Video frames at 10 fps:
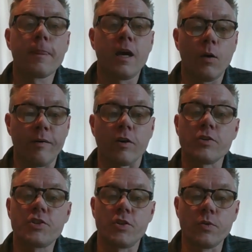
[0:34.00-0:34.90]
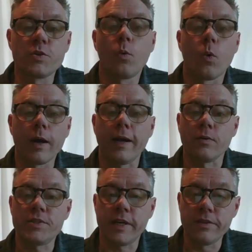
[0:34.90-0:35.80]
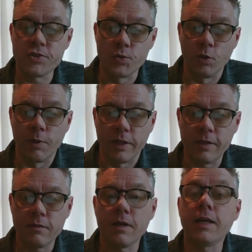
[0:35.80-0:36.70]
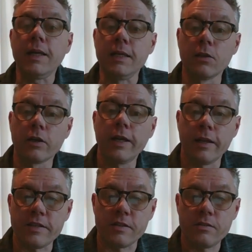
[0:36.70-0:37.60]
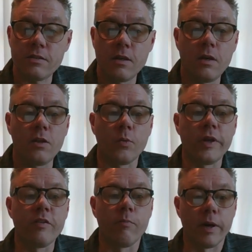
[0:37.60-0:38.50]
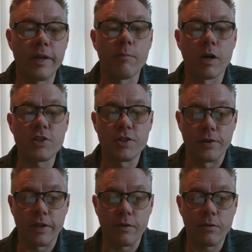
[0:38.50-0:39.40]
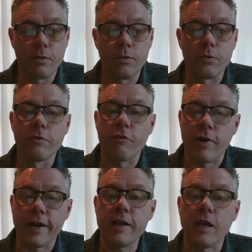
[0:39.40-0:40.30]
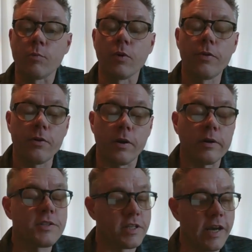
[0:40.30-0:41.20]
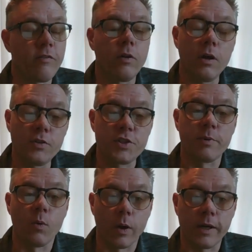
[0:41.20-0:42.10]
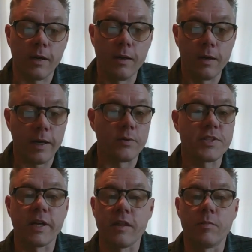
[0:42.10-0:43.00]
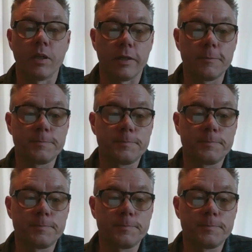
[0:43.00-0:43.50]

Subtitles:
However, students will work outside the school building on e-learning lessons the week of Monday, March 30th through Friday, April 3rd. Staff will also be working outside of the building.